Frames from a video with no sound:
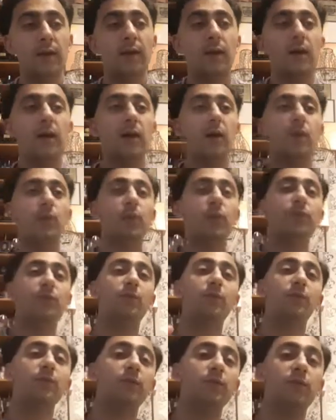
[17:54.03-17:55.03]
Which
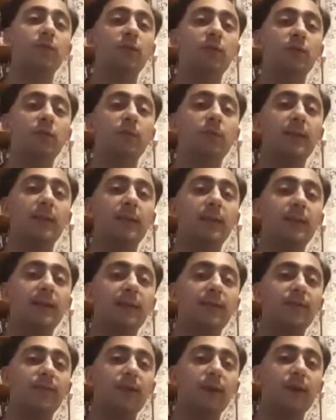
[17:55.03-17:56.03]
ones did you pick?
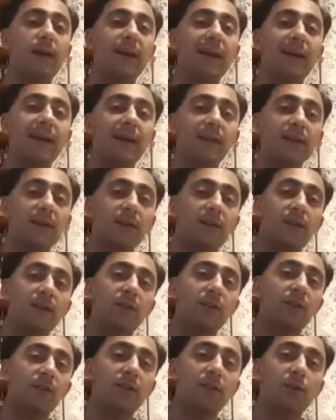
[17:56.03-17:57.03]
If you had
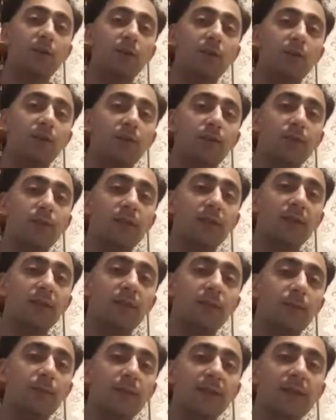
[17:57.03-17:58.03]
two or three
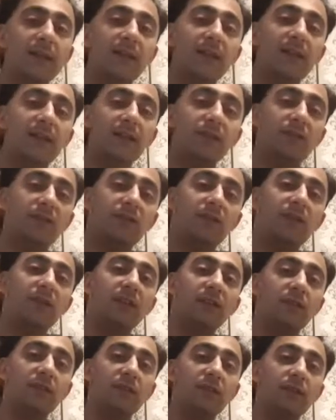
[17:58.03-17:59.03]
to pick each
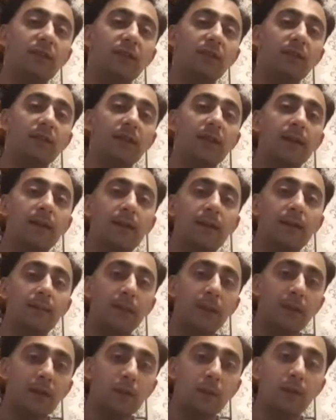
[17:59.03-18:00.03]
season, let me
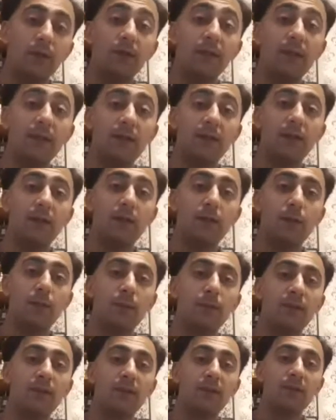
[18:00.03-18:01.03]
know what you think in the
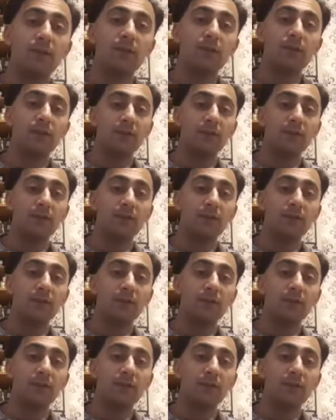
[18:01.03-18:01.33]
comments section.